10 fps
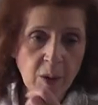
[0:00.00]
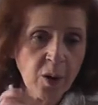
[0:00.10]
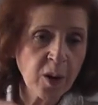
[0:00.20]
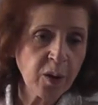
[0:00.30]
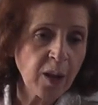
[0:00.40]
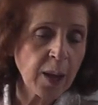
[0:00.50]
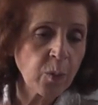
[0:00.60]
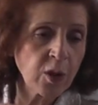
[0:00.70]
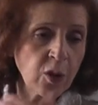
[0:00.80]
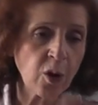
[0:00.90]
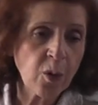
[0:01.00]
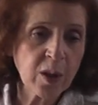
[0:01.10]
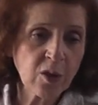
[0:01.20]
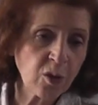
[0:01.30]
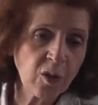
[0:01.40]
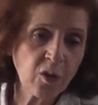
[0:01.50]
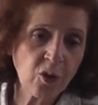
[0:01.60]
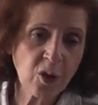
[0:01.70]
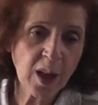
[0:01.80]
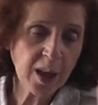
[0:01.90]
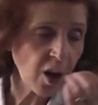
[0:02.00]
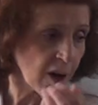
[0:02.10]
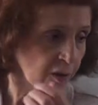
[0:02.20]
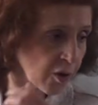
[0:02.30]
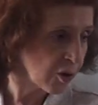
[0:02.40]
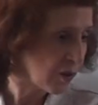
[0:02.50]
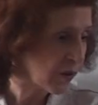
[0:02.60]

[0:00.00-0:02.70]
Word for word: or like when you go into a store like Costco,